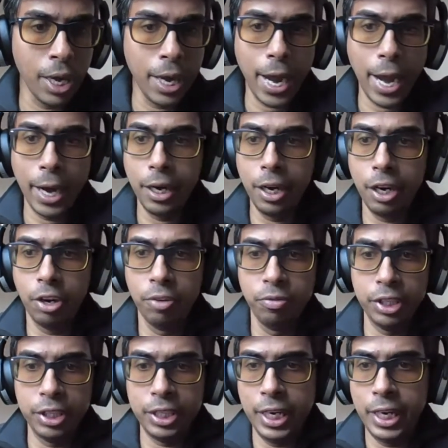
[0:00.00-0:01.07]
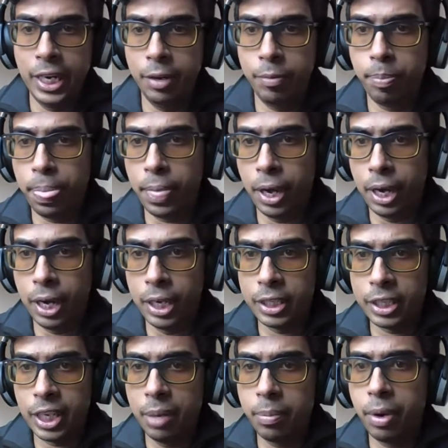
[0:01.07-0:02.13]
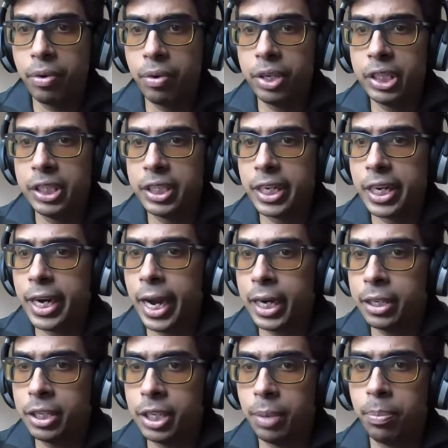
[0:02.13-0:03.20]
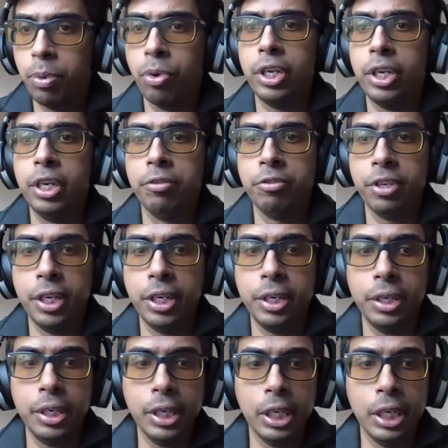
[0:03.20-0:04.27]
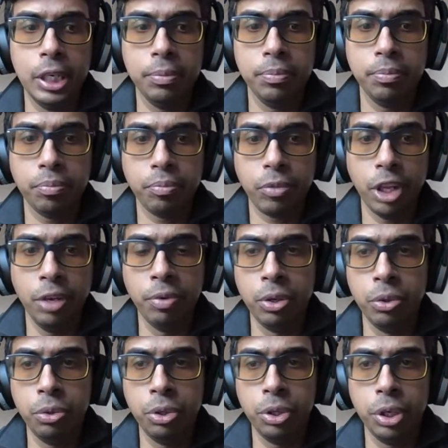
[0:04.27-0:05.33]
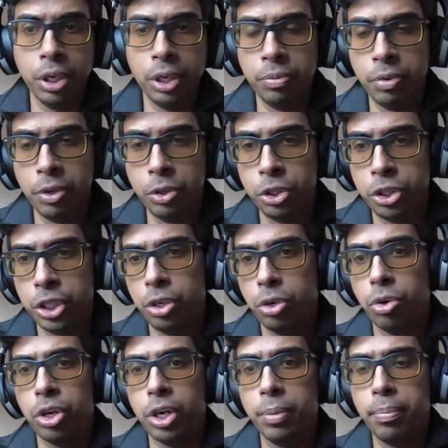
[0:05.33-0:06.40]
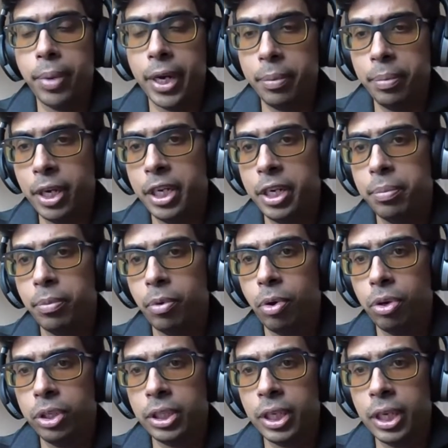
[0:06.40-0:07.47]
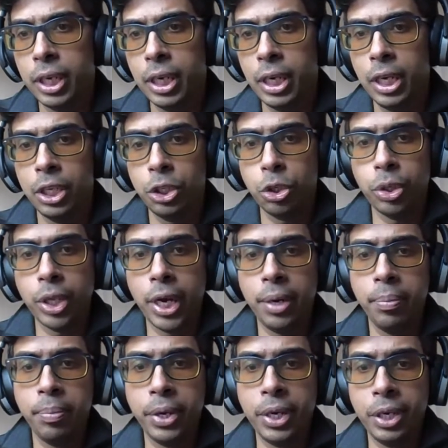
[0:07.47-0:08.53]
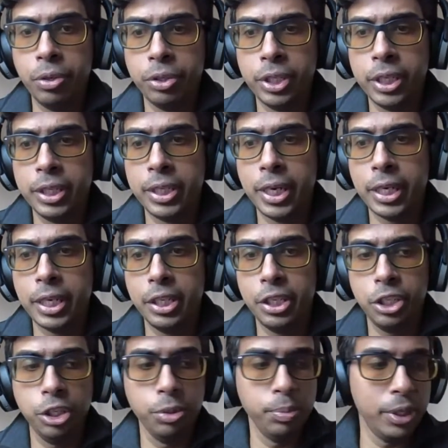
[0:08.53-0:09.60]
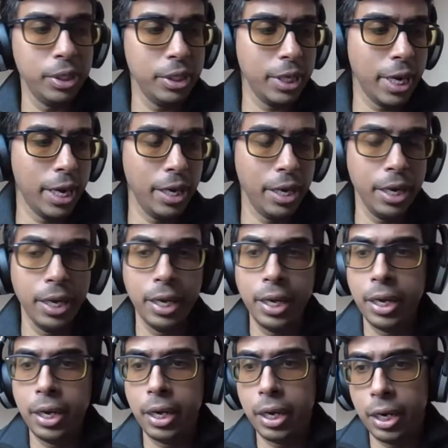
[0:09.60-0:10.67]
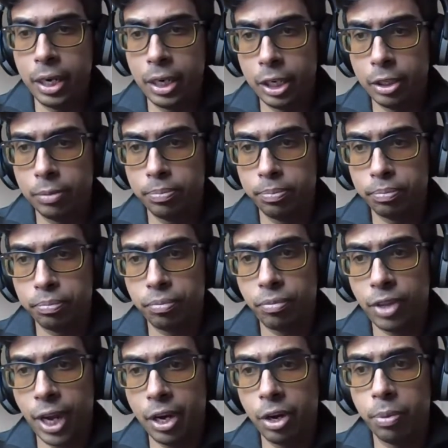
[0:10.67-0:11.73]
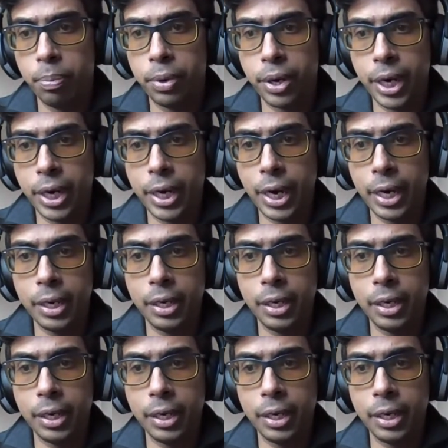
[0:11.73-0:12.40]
And obviously, schema registry can support different evolution or compatibility modes, so that producers and consumers can operate at